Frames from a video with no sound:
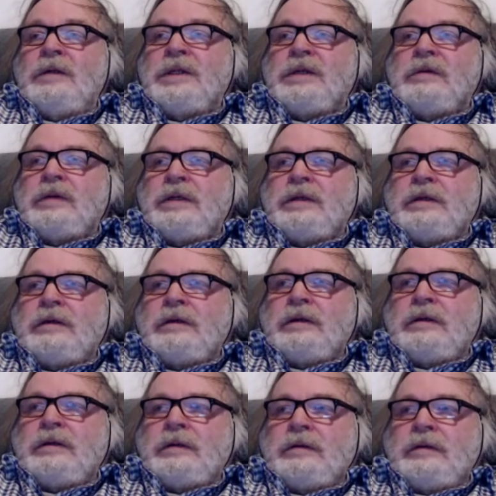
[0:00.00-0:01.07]
So I
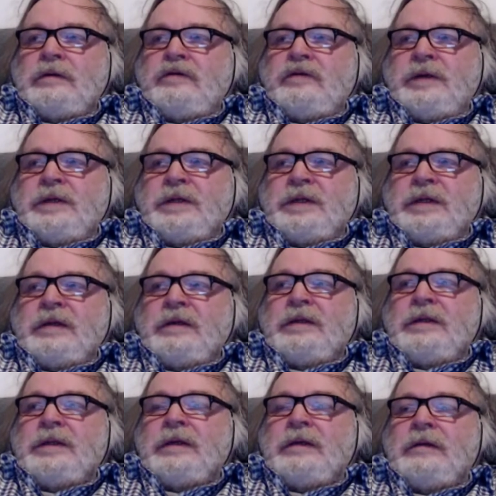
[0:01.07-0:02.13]
can't
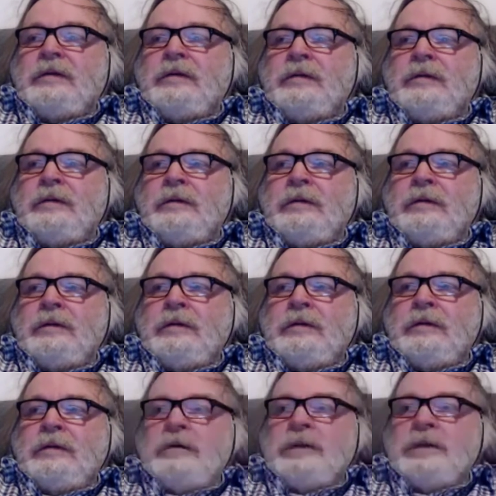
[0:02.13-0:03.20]
criticize her
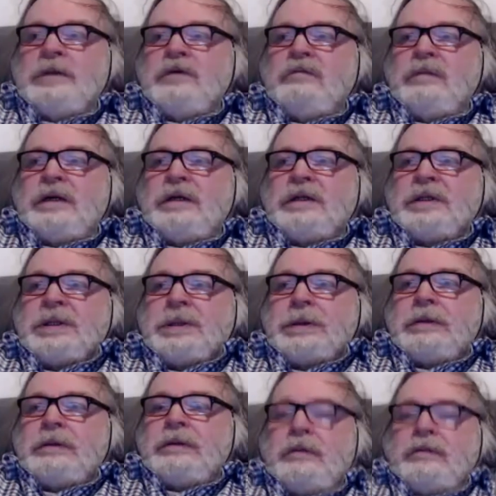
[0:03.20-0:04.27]
too
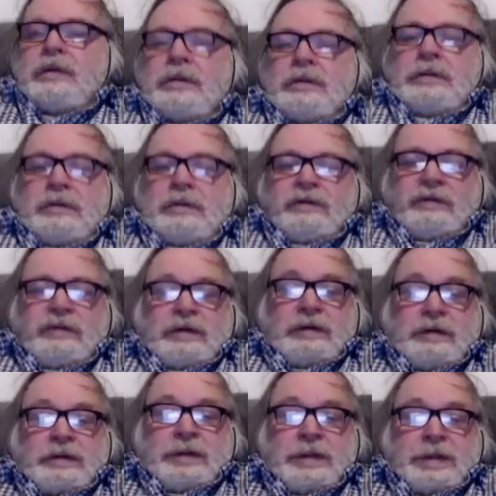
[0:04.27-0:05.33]
much for her
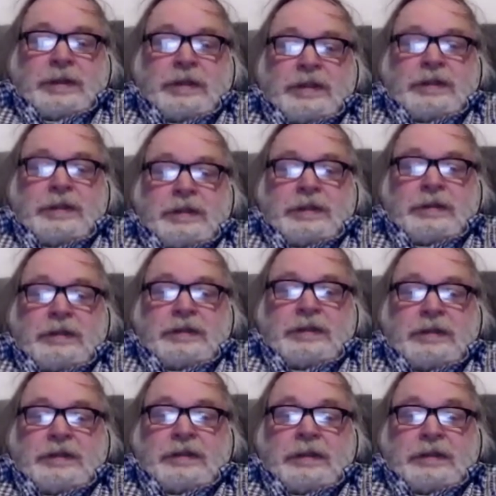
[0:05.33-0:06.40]
rather strange
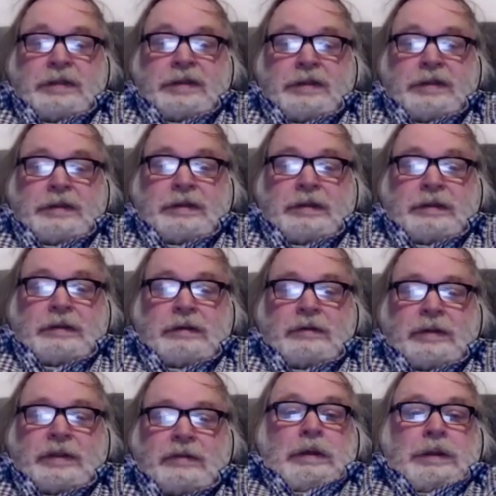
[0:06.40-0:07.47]
ideas.
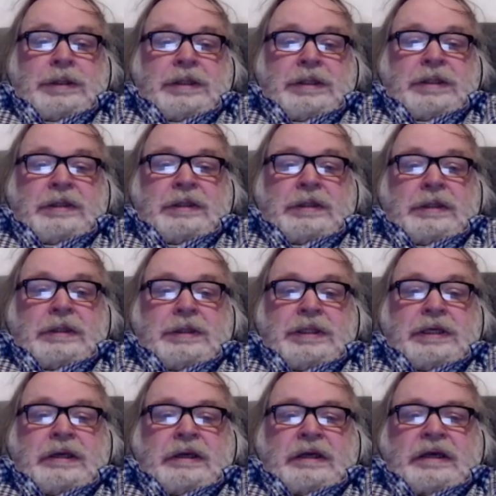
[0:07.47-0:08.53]

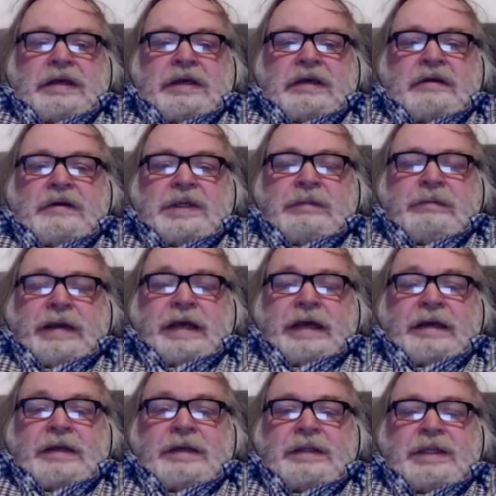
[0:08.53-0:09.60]
She again goes
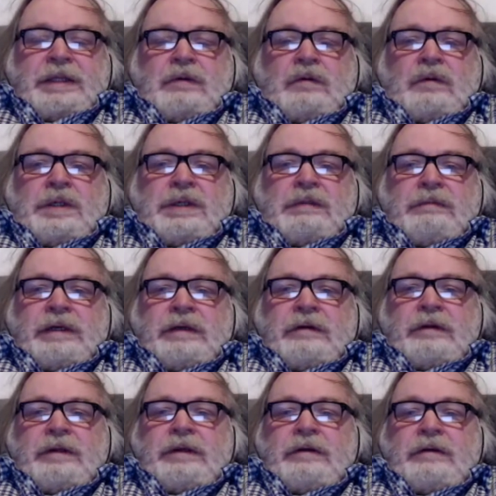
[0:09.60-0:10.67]
back and talks
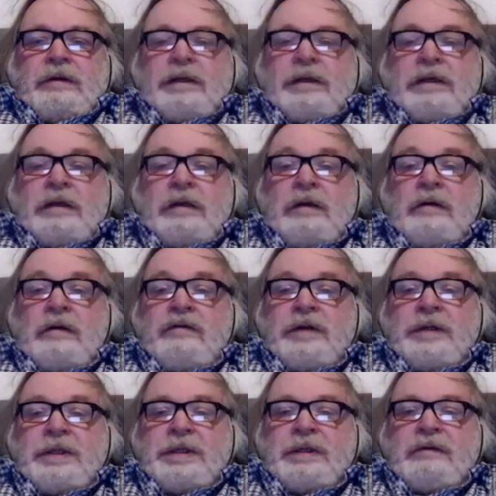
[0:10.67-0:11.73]
about the early
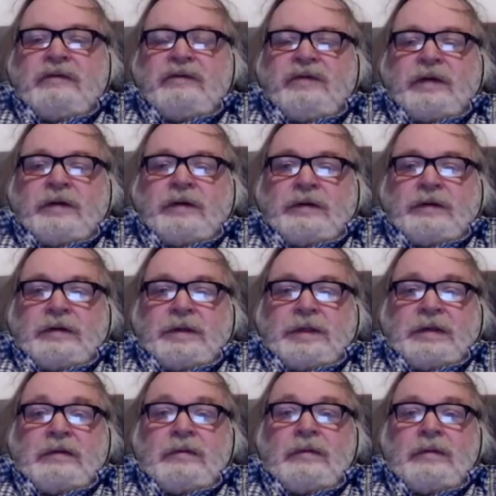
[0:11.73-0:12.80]
Christian
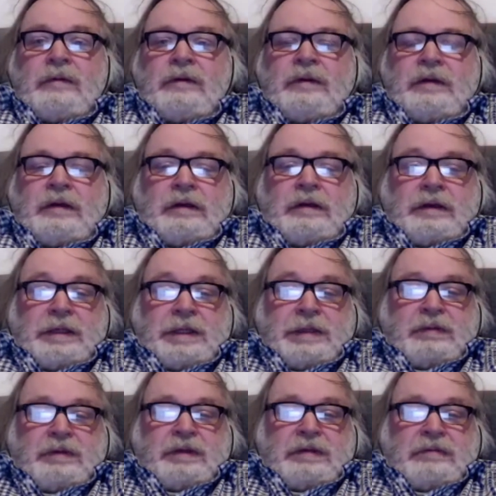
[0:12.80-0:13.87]
fathers and their
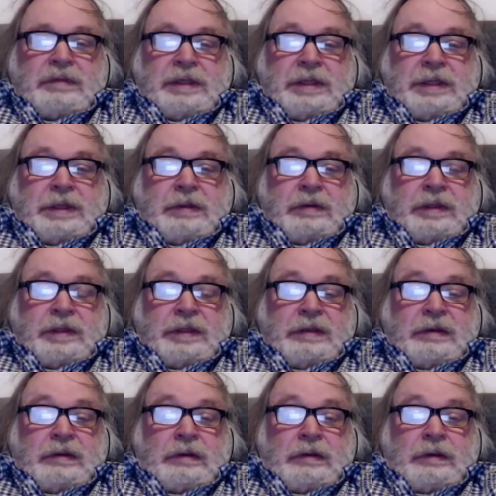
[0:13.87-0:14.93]
links with the
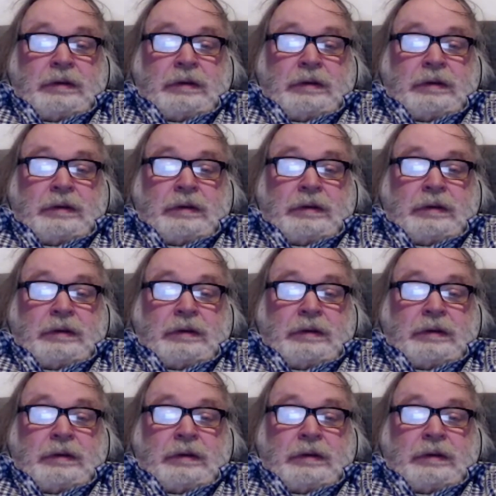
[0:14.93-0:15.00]
mysteries.